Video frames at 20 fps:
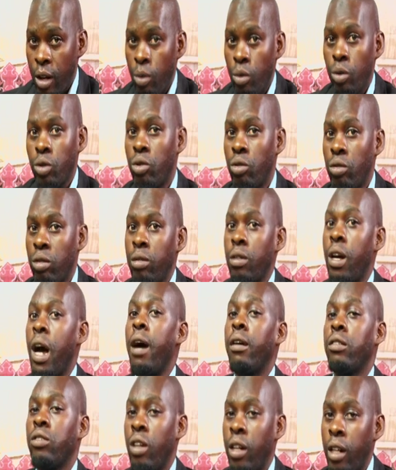who should
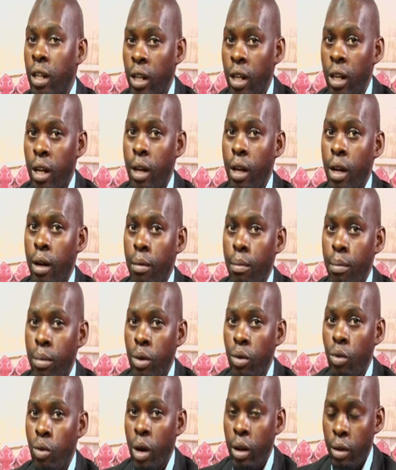actually be
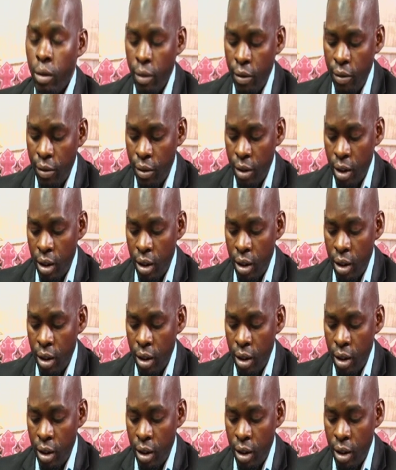one of